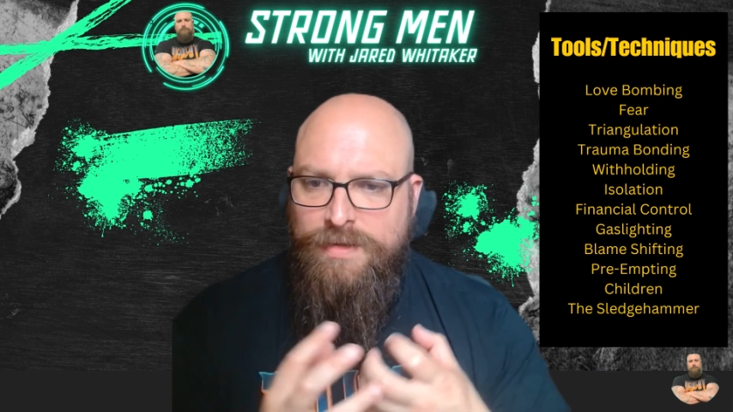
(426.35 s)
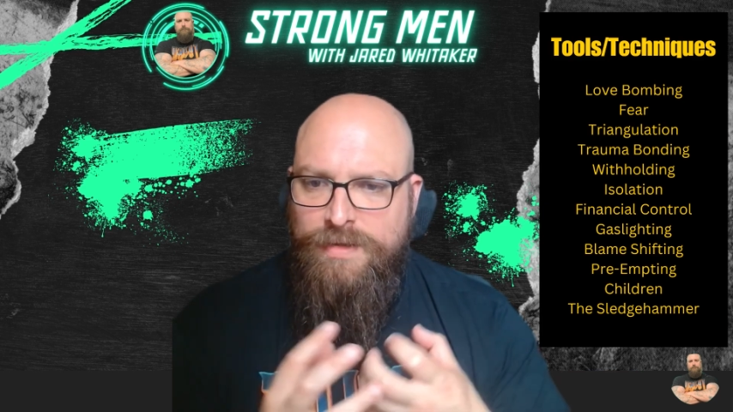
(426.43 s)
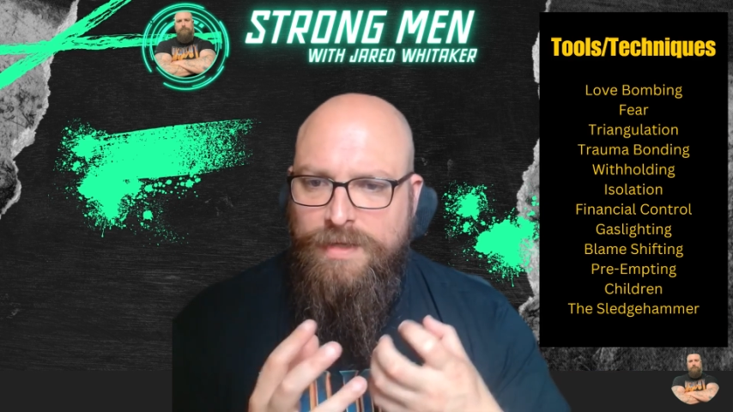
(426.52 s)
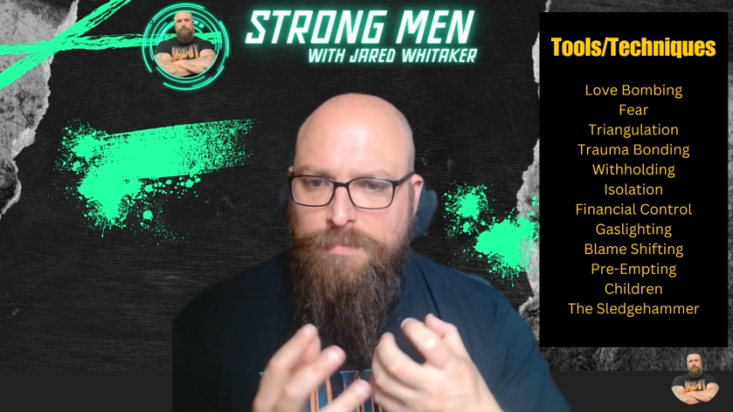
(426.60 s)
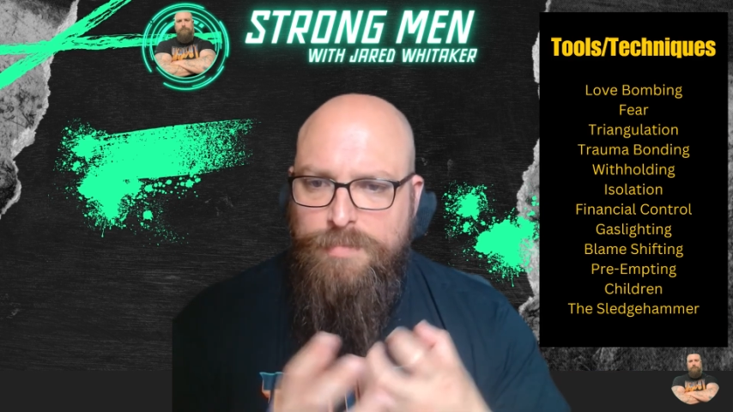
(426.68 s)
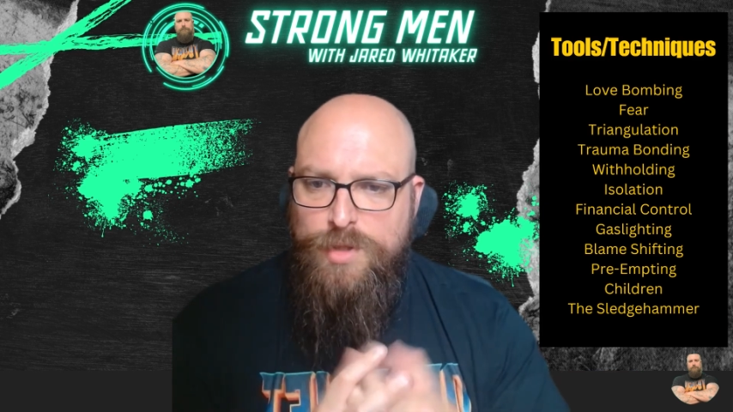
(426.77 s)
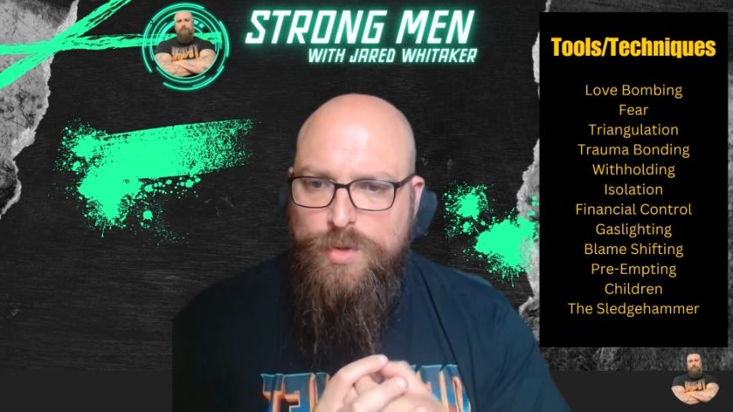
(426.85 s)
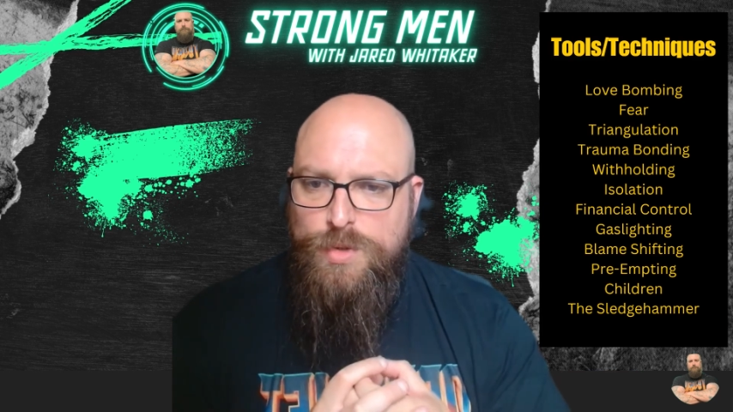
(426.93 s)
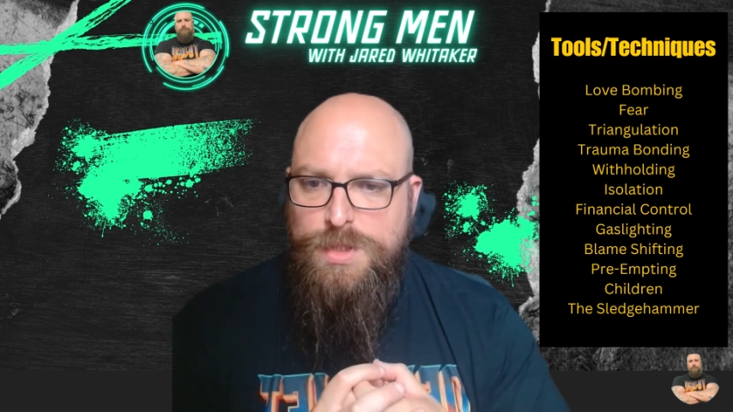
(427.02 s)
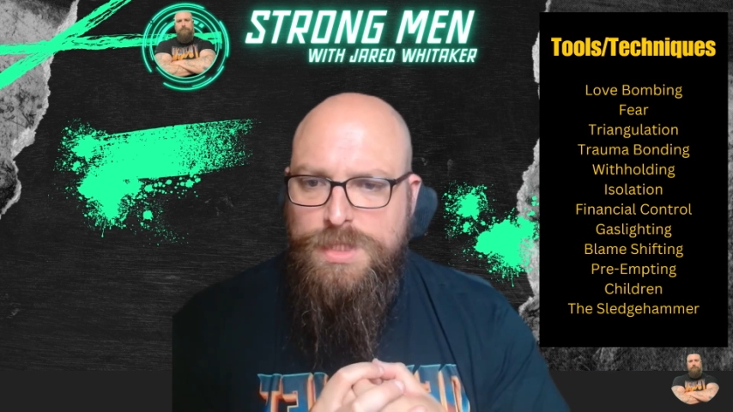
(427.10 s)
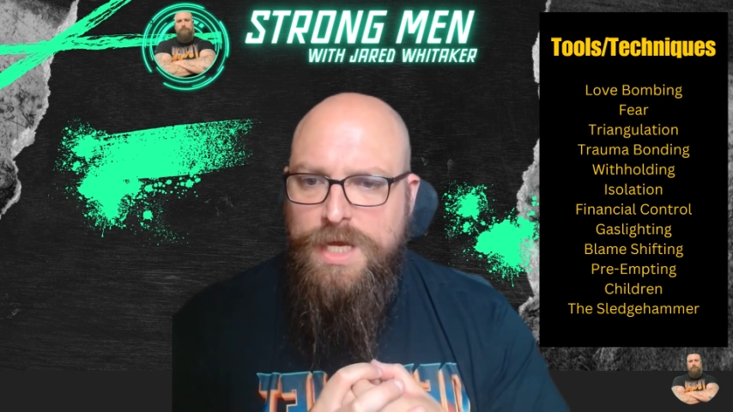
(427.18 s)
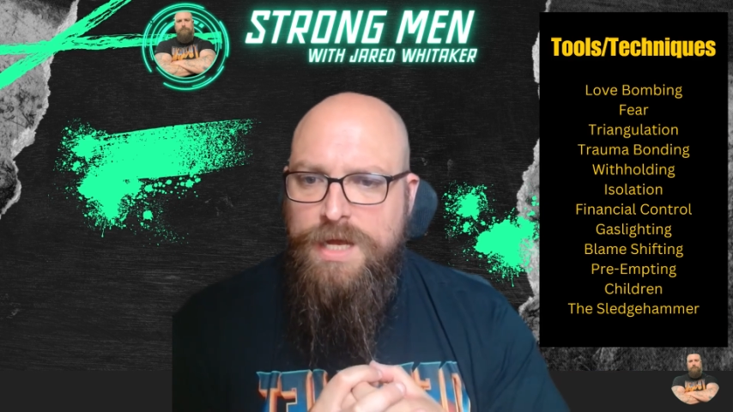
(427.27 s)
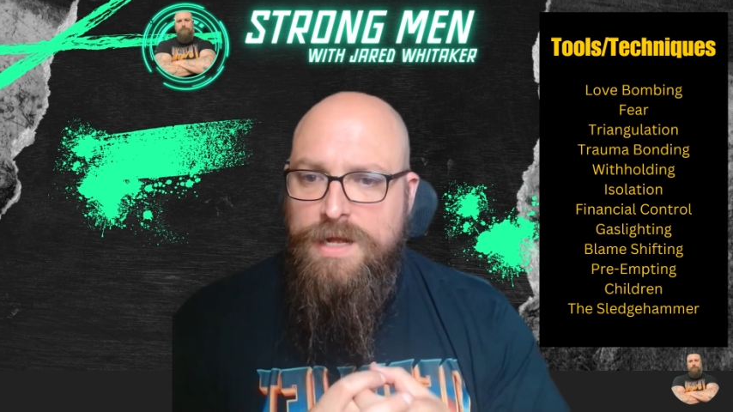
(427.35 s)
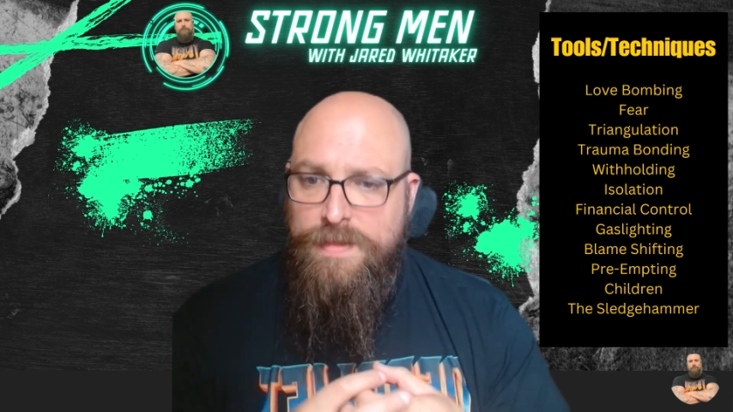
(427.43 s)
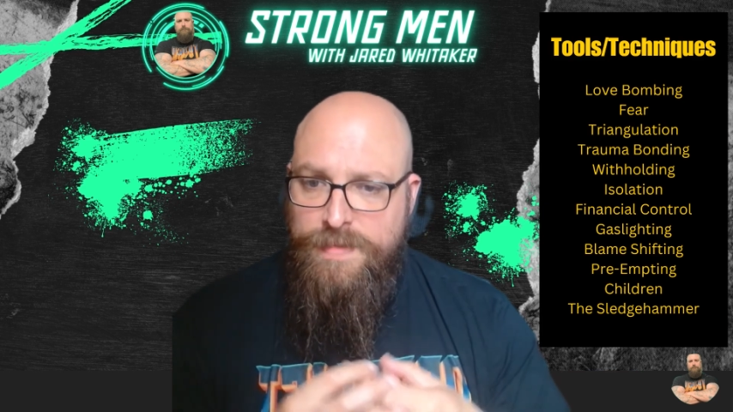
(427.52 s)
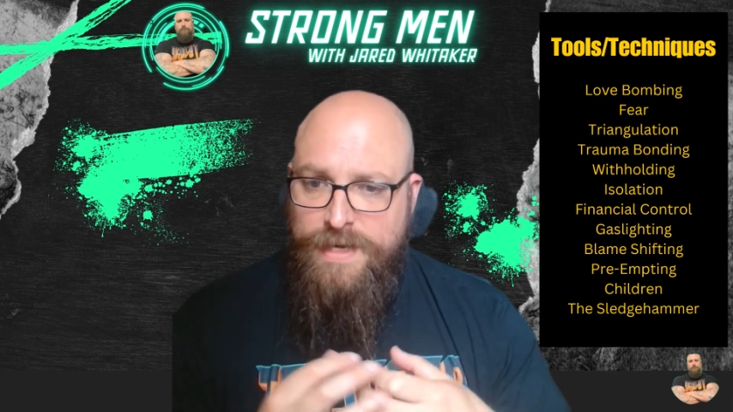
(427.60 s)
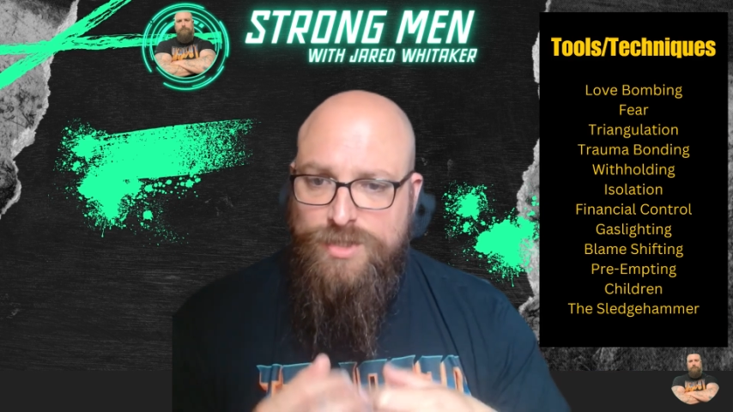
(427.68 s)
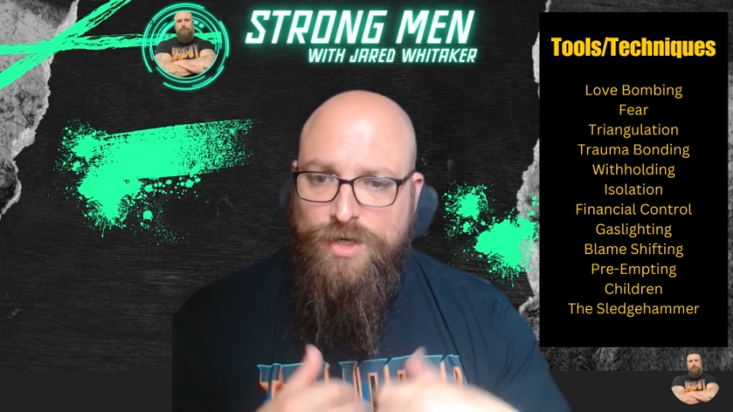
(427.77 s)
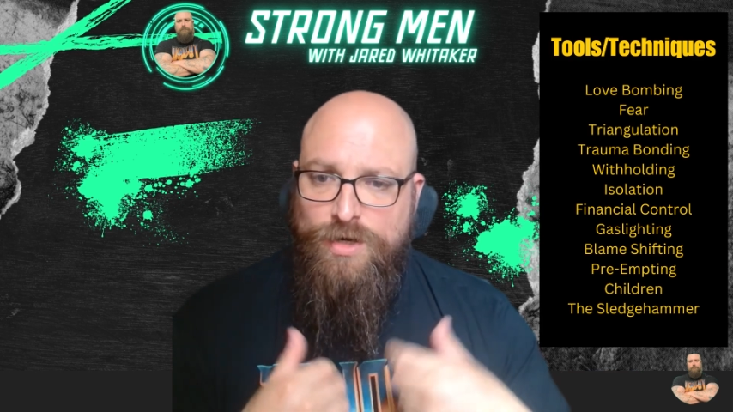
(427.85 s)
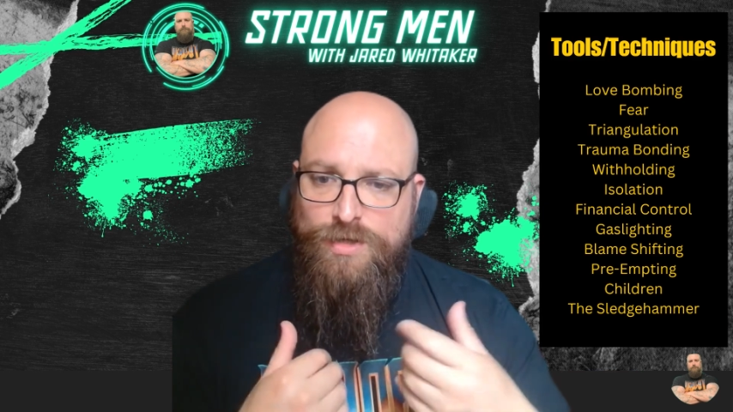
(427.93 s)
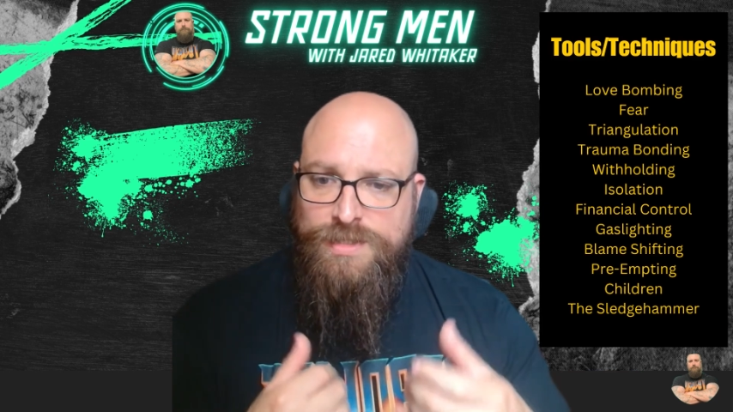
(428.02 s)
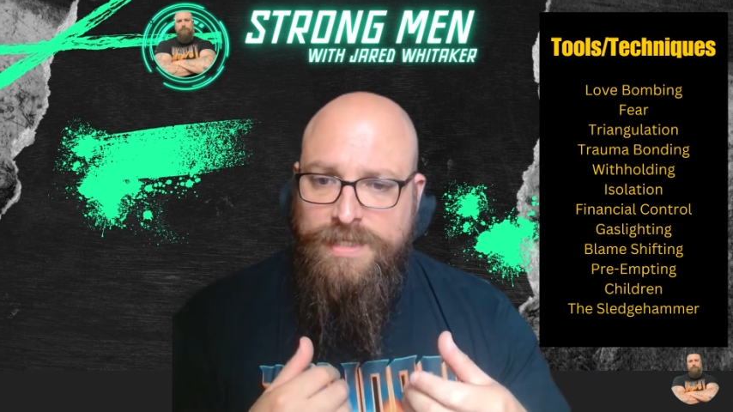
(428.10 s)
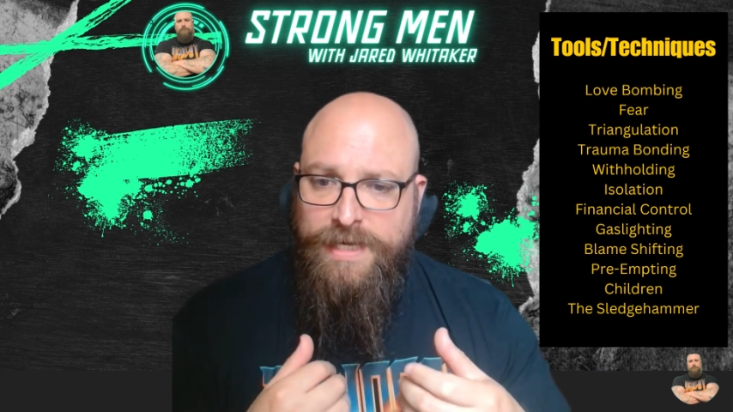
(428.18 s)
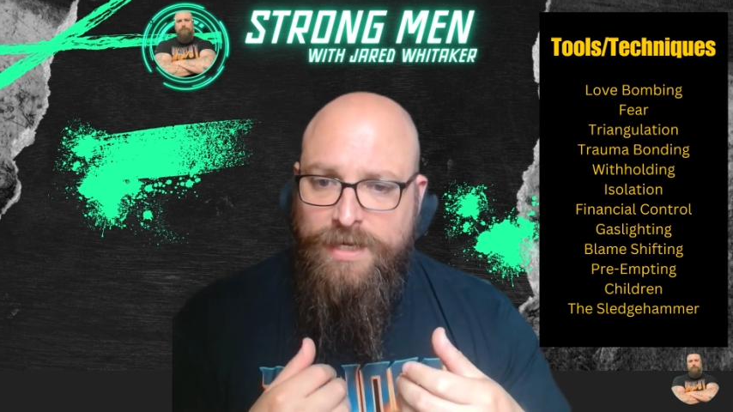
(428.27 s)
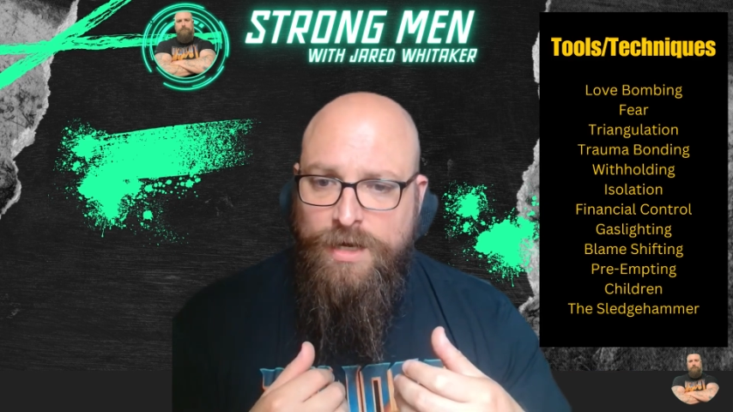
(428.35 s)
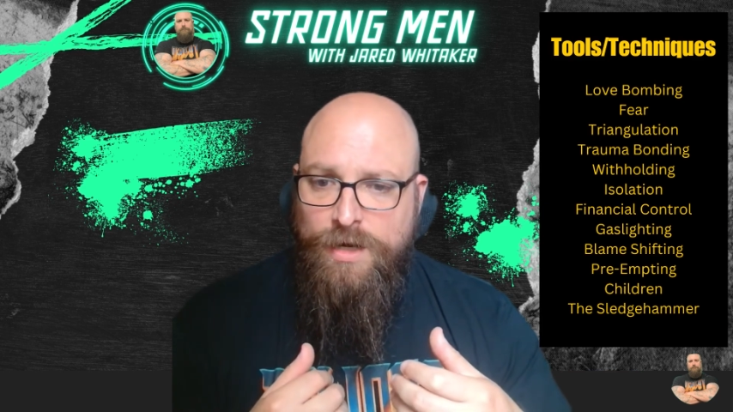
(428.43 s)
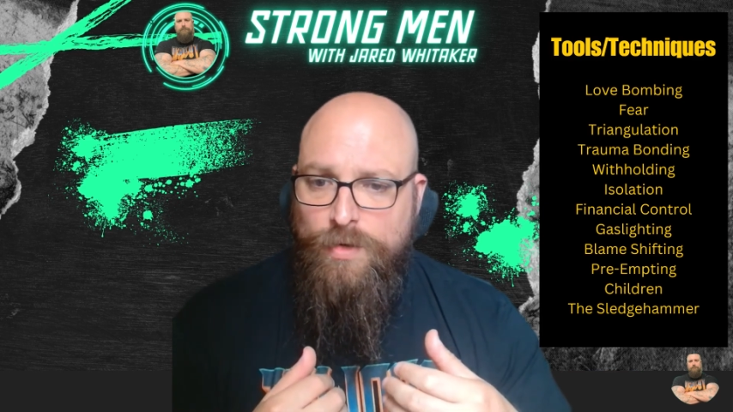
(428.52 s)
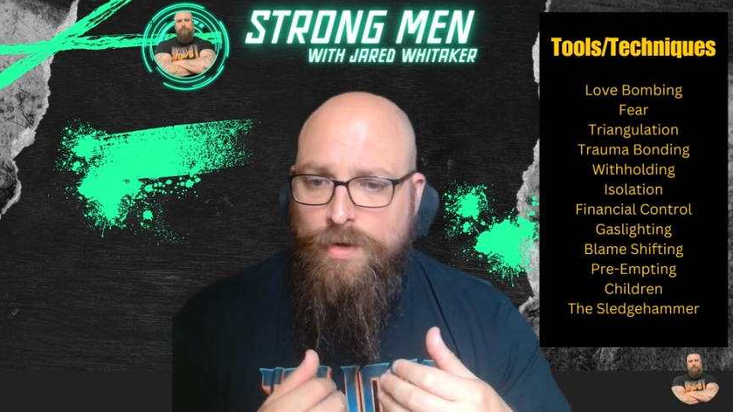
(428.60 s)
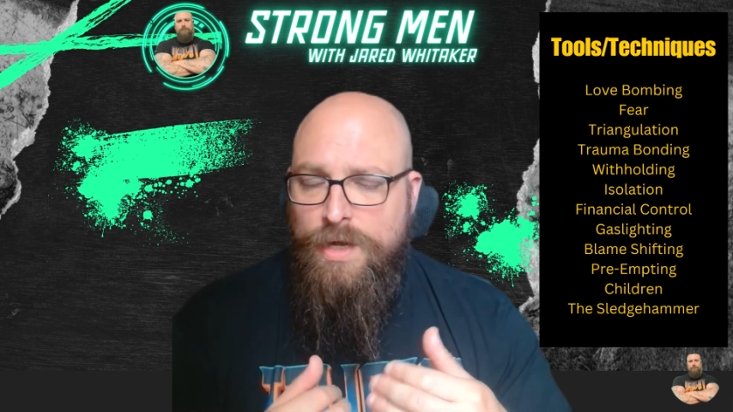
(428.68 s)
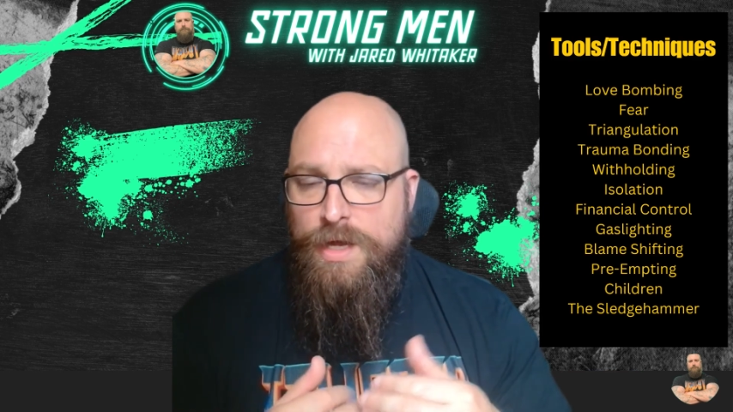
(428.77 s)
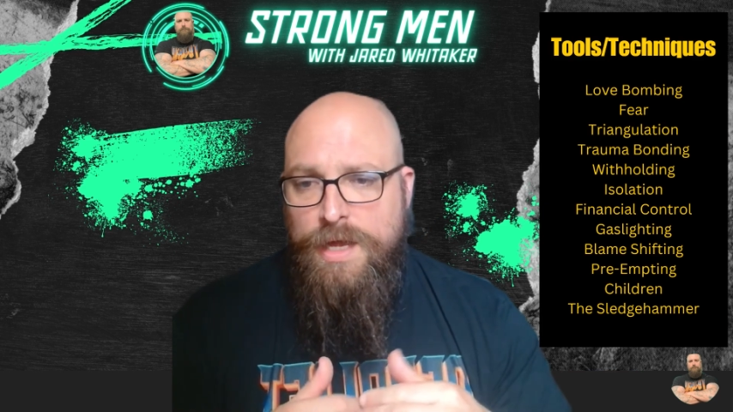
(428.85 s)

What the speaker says: and the abuse that it's hard to let go.